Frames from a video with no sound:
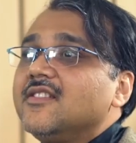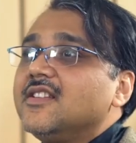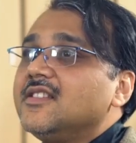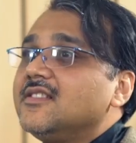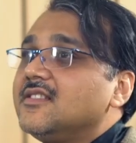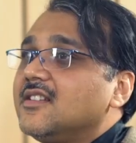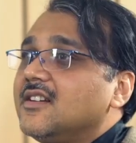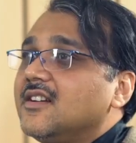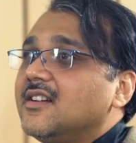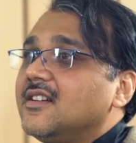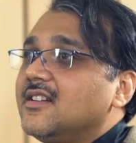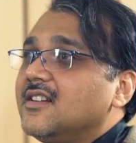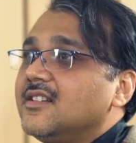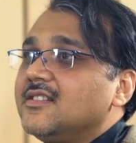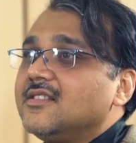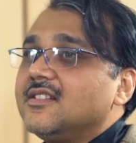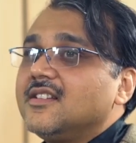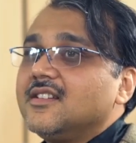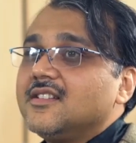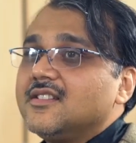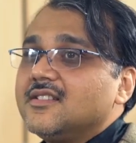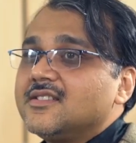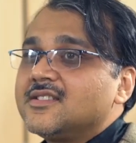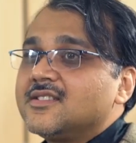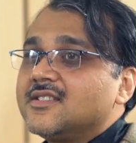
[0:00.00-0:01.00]
in
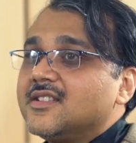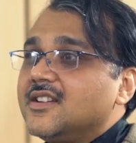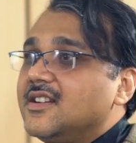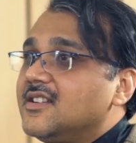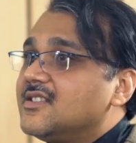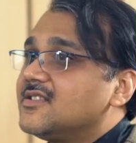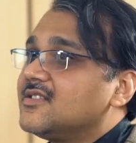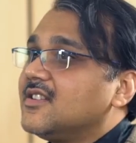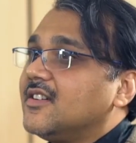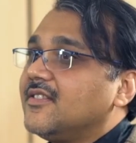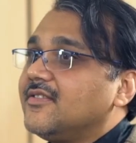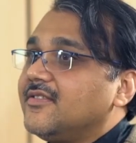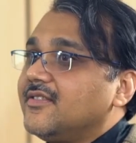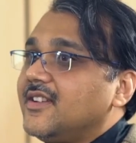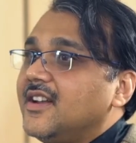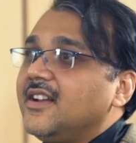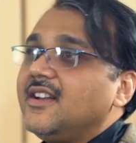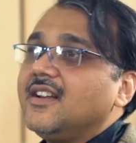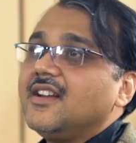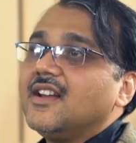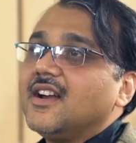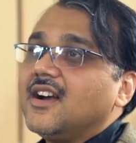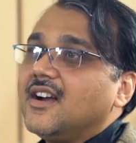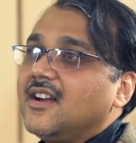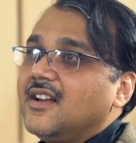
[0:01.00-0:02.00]
the streets of
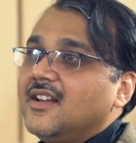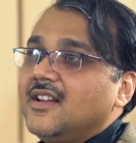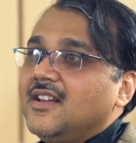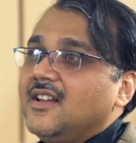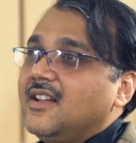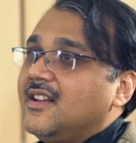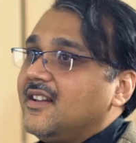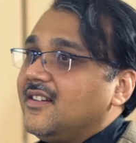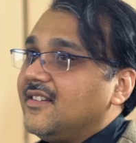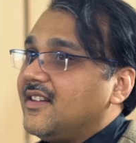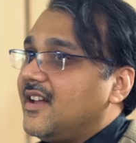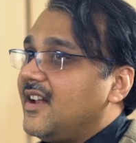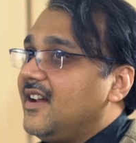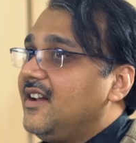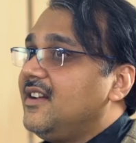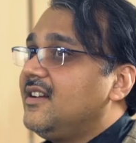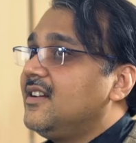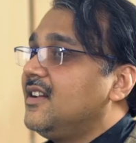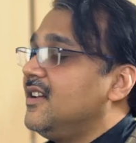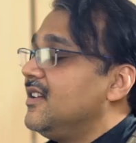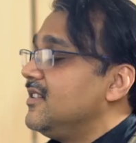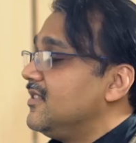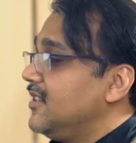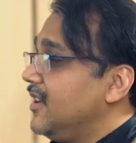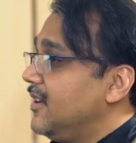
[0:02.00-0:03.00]
India, right?